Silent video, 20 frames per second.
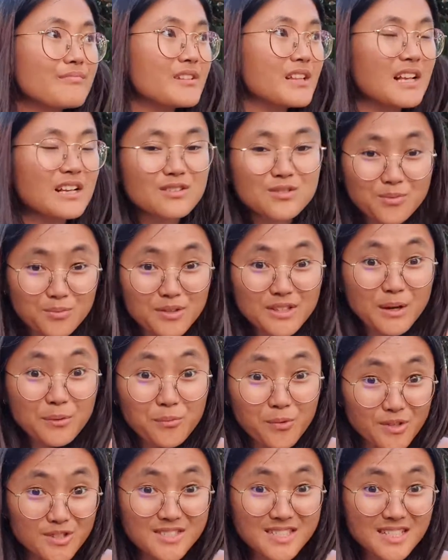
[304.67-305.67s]
like the one I
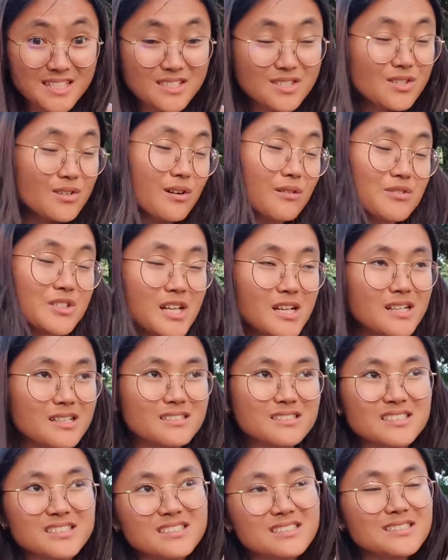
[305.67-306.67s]
wanted. So I was like,
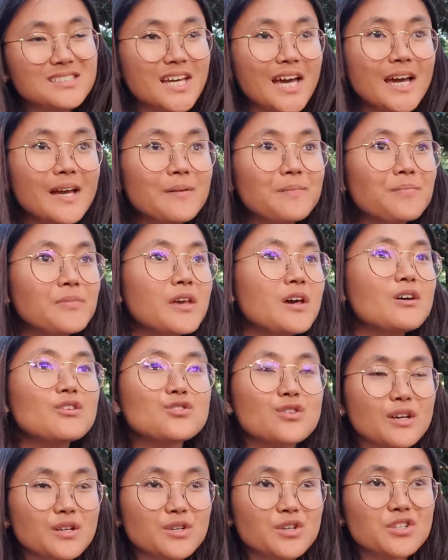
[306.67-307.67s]
okay.
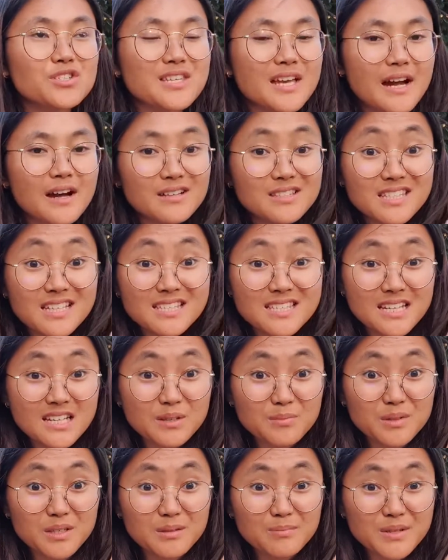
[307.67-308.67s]
So I go there and they're
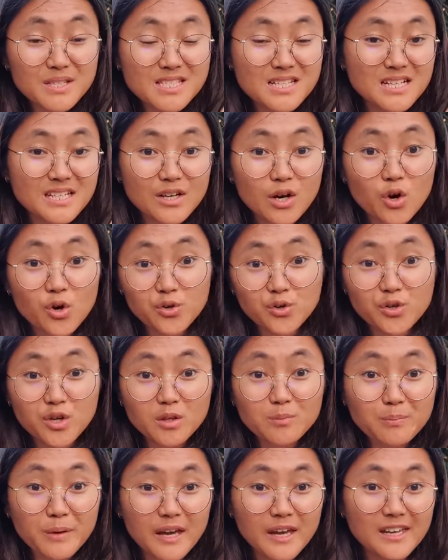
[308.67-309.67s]
telling me basically, oh, you
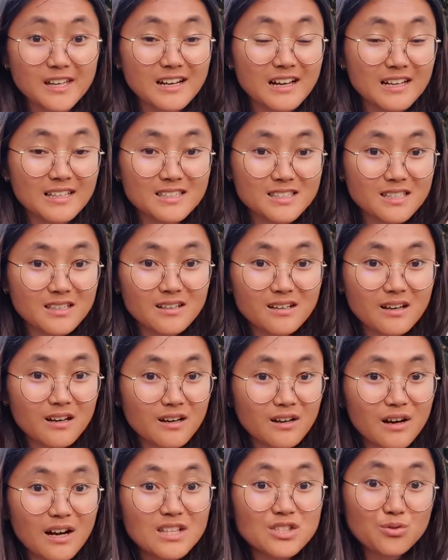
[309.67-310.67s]
can pay like
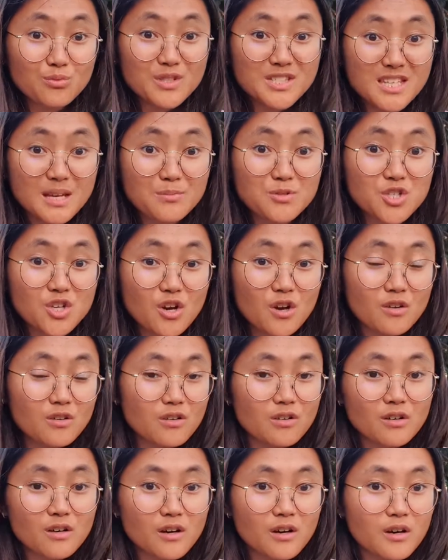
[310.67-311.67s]
at the reception.
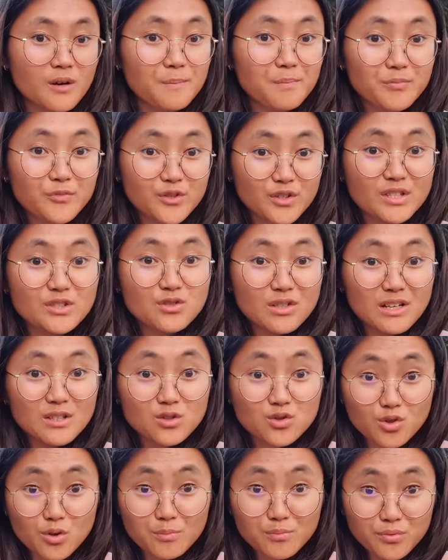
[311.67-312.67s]
You need to
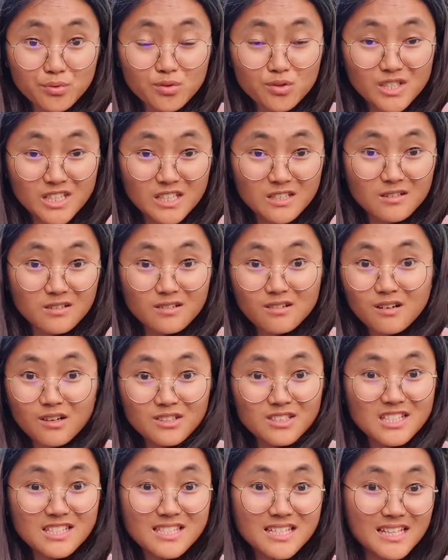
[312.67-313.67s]
like do a booking
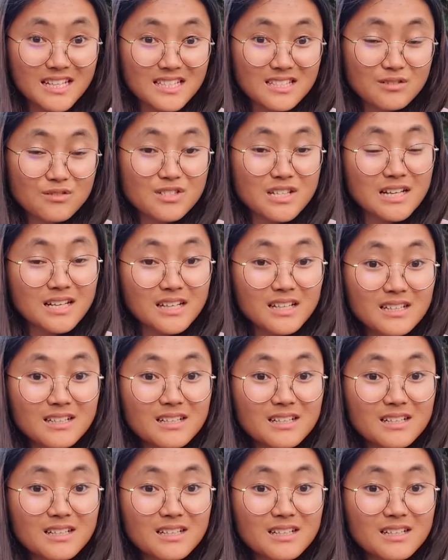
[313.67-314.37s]
on the internet. And I was like,